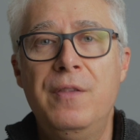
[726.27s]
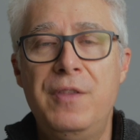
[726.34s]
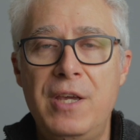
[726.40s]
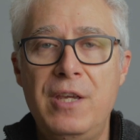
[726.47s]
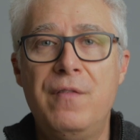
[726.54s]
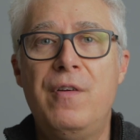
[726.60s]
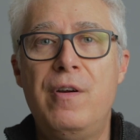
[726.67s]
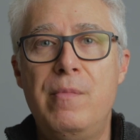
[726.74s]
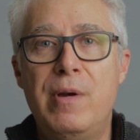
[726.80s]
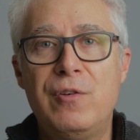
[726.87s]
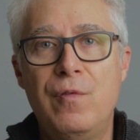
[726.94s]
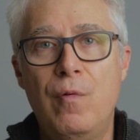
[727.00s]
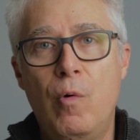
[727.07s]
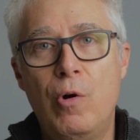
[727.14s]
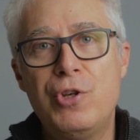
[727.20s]
Thank you very
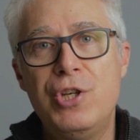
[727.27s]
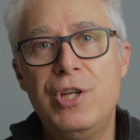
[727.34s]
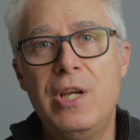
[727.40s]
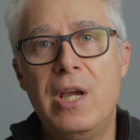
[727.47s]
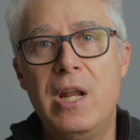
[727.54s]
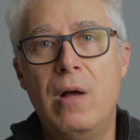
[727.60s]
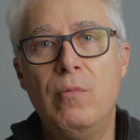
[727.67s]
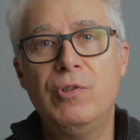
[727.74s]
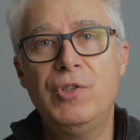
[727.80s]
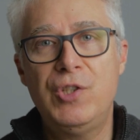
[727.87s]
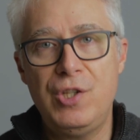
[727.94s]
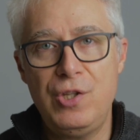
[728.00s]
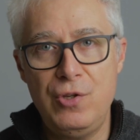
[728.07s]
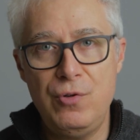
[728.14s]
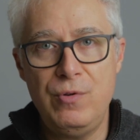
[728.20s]
much for watching, and I will
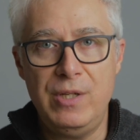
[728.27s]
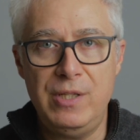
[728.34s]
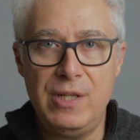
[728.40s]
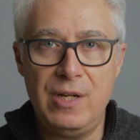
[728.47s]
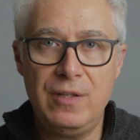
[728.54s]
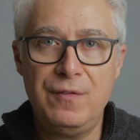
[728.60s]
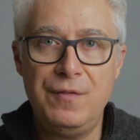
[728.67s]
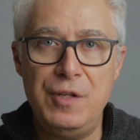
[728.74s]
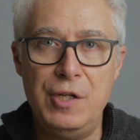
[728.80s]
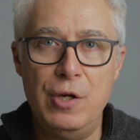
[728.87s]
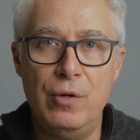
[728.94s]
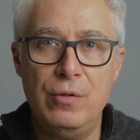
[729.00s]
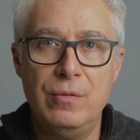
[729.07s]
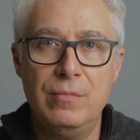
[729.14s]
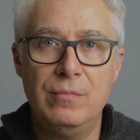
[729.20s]
see you in the next
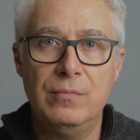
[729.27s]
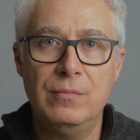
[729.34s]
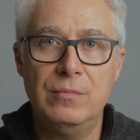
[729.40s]
video.